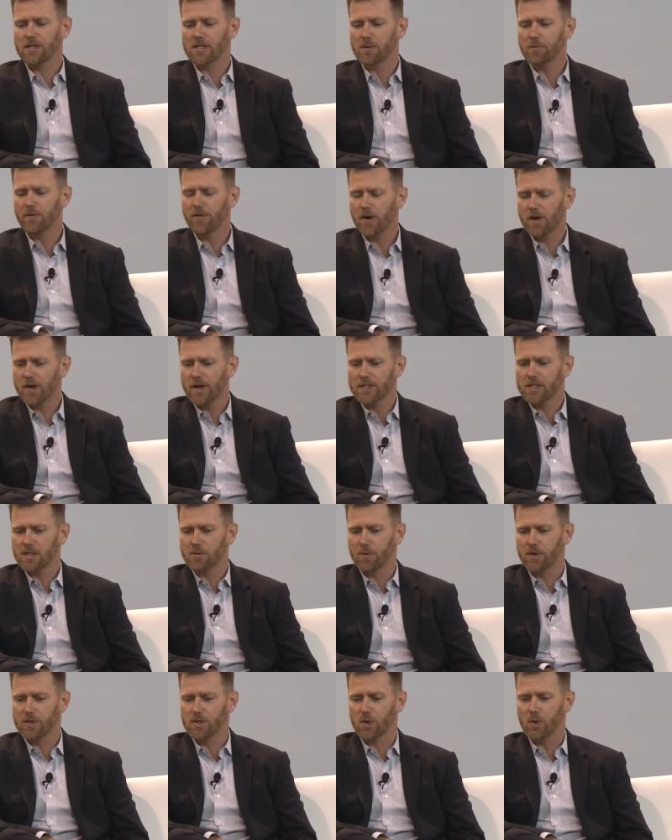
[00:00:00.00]
some of our
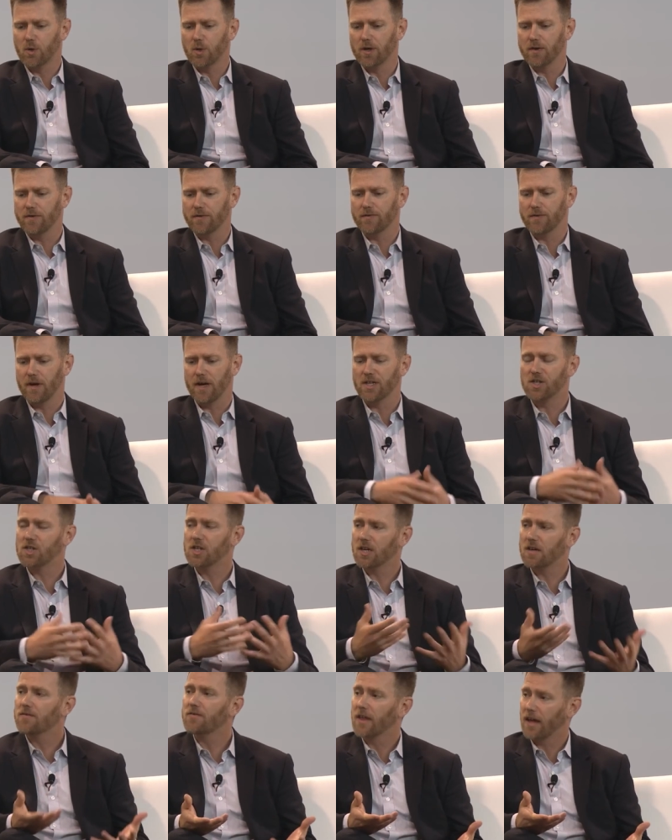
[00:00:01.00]
customers who have
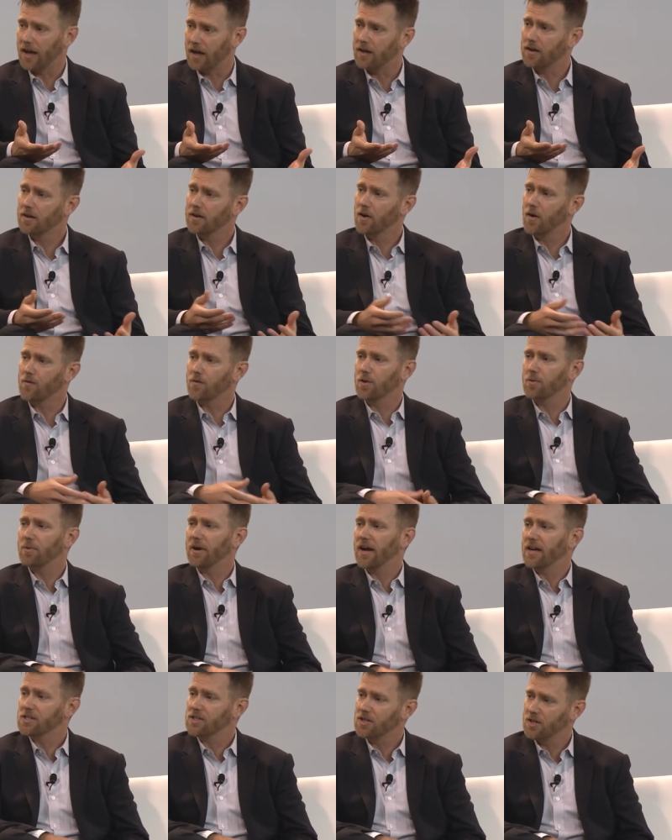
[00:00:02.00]
achieved that over the
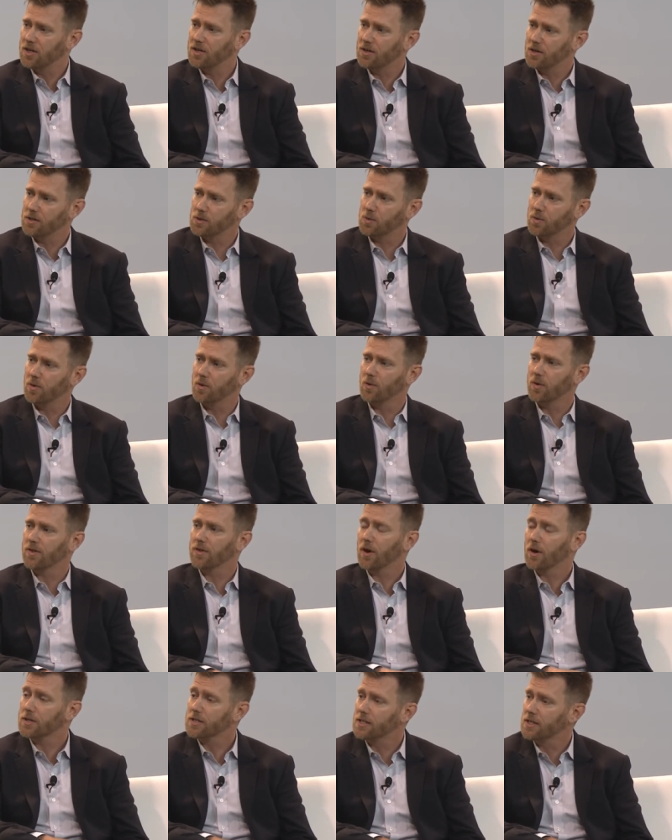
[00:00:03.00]
past years
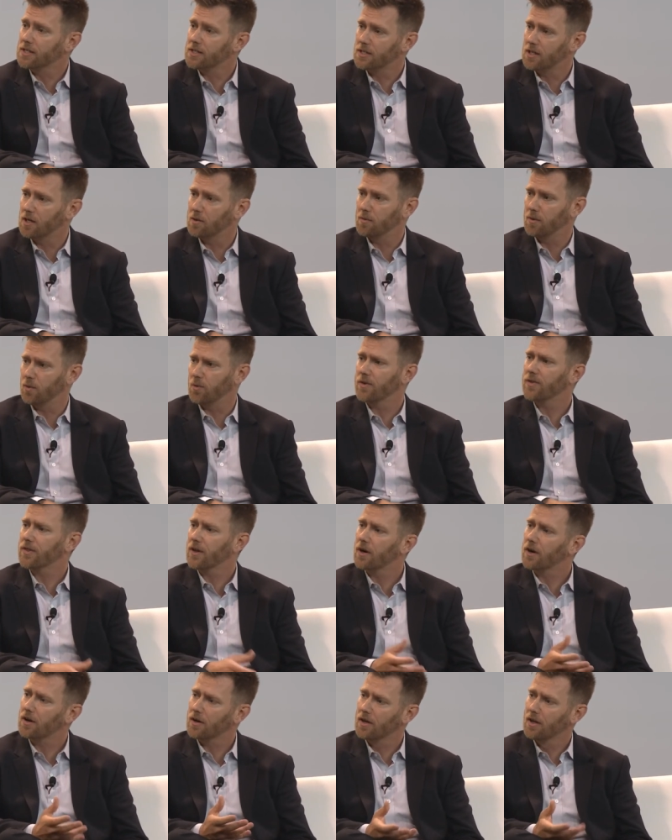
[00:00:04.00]
with our system and with
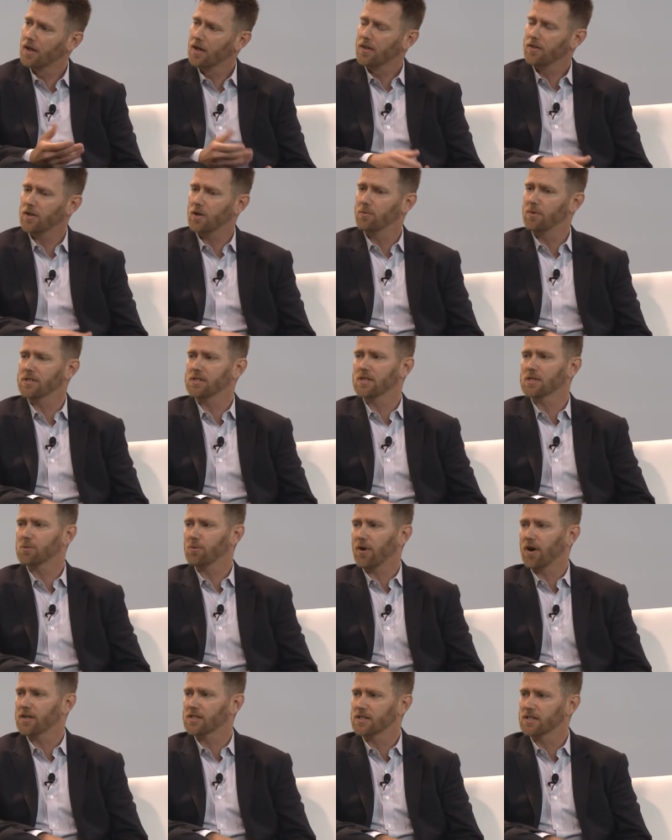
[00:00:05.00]
their, their business
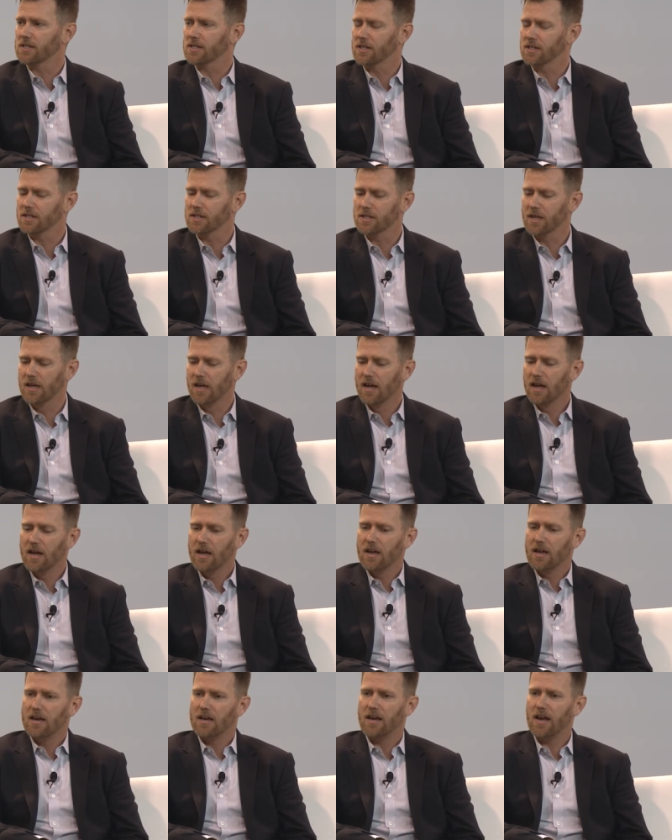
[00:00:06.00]
processes,
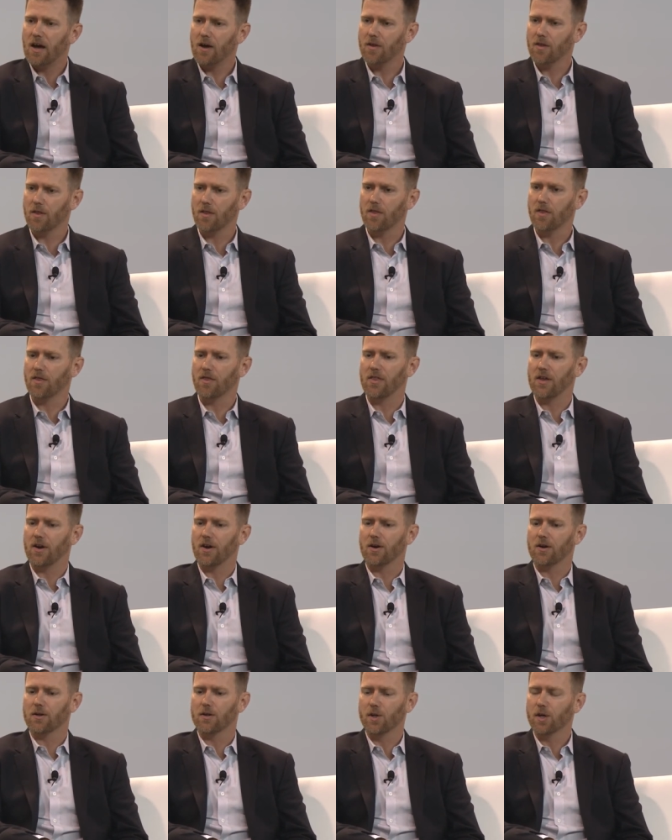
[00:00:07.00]
now
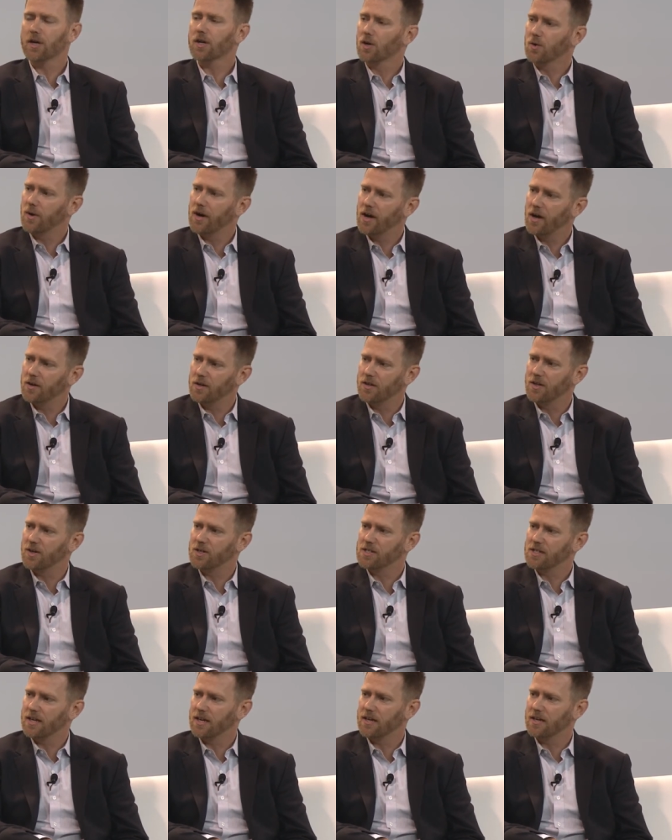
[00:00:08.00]
they're looking around and
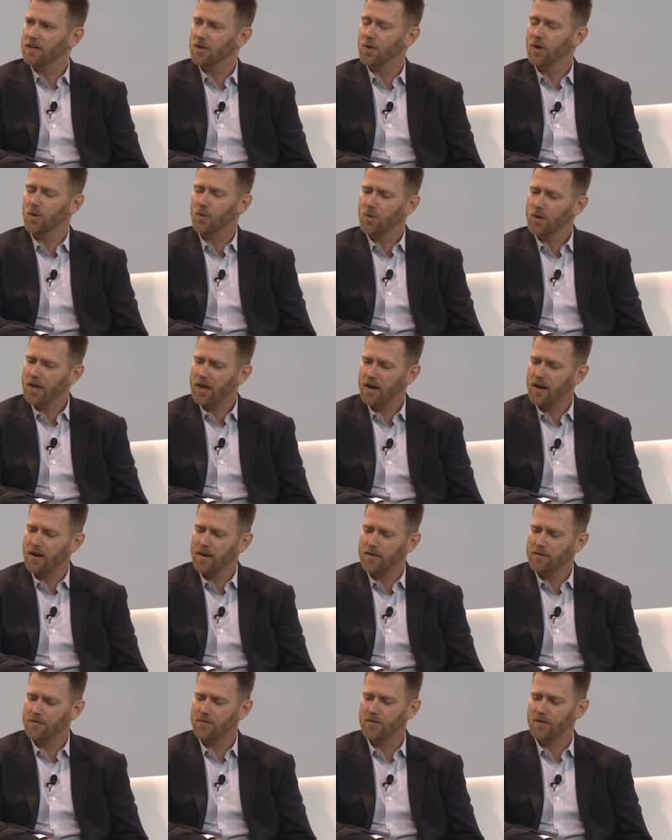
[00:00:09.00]
they're saying, you know what, we
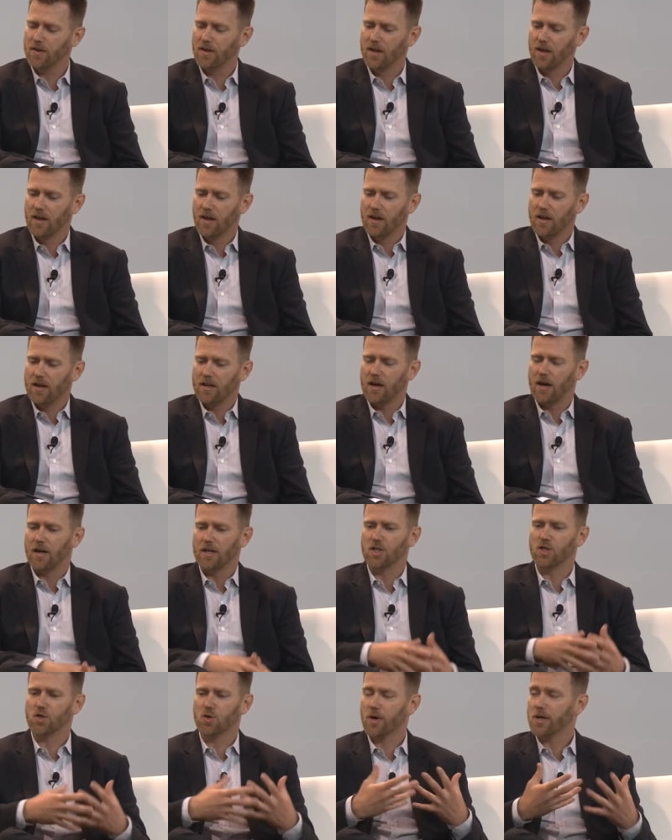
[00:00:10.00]
have
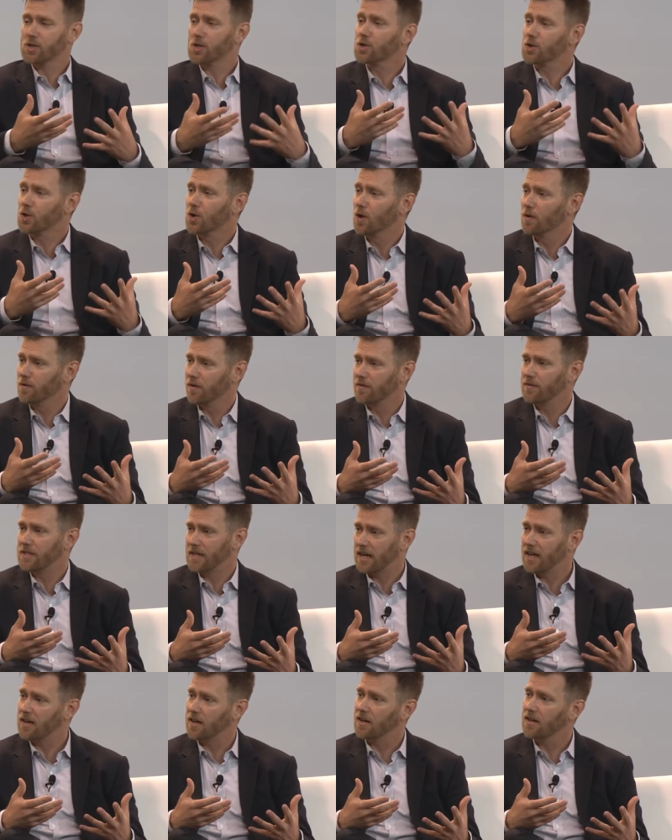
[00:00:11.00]
a treasure trove of
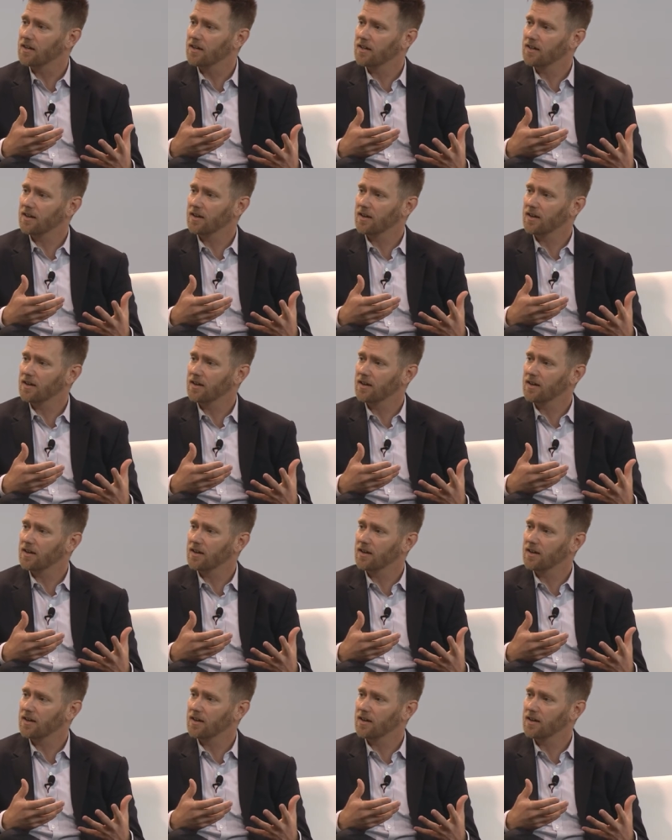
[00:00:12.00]
data